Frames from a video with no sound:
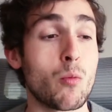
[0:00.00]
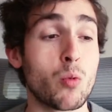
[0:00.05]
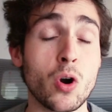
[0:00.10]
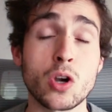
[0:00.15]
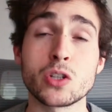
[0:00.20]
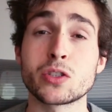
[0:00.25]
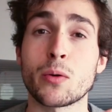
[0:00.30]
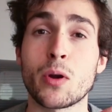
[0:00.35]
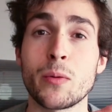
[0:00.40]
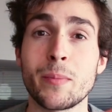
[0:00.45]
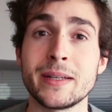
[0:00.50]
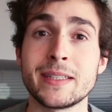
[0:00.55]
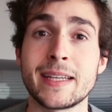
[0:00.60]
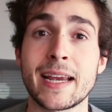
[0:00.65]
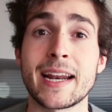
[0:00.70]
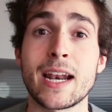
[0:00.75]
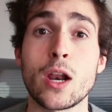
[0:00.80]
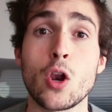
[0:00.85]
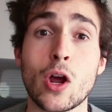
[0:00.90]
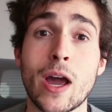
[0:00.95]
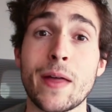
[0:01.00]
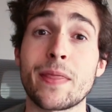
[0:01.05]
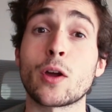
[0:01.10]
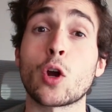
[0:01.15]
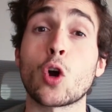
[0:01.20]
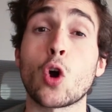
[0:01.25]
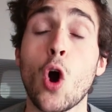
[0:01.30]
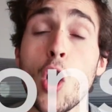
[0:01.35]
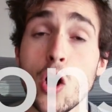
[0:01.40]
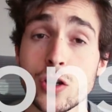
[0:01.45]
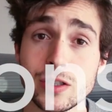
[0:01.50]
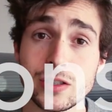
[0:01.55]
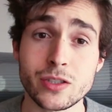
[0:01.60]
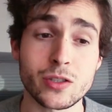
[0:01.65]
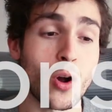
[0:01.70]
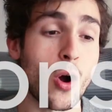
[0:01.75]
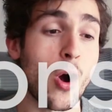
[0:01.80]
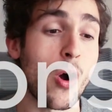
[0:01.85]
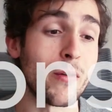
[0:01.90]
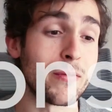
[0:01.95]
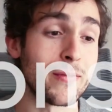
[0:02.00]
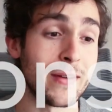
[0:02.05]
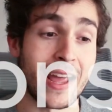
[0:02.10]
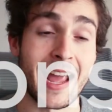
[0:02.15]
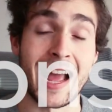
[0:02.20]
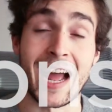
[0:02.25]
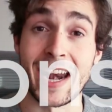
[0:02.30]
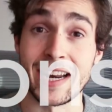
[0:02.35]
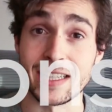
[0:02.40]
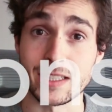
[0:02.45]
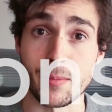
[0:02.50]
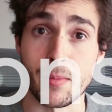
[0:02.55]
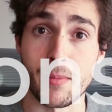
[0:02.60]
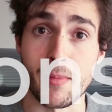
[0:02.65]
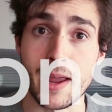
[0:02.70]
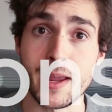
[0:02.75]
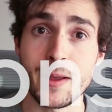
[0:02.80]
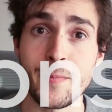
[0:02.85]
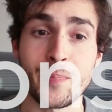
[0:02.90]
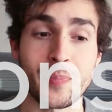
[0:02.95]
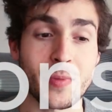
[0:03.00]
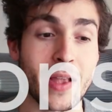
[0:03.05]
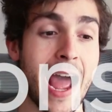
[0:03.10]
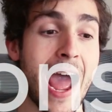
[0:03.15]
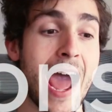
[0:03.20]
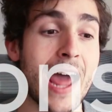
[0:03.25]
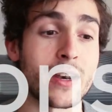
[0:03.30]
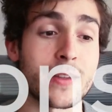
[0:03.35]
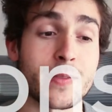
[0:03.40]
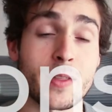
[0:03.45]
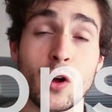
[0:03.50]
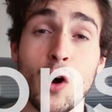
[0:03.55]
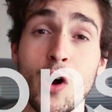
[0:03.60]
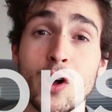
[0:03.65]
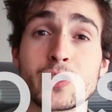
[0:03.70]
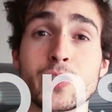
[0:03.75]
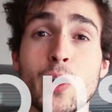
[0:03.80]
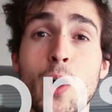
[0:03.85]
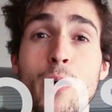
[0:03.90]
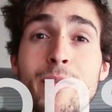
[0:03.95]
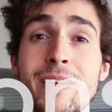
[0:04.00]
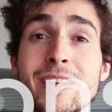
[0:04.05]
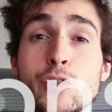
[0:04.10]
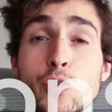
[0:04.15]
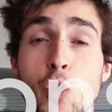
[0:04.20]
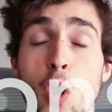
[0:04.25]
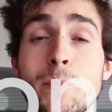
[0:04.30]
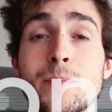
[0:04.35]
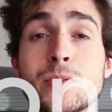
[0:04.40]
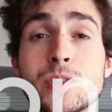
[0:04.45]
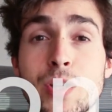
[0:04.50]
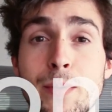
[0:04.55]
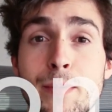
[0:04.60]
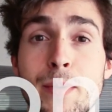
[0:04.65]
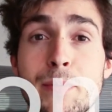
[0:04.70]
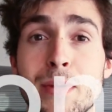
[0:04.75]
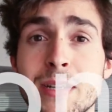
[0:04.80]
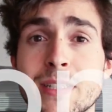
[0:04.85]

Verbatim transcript: We're also gonna be taking a look at the cons of an SMMA and the cons of a dropshipping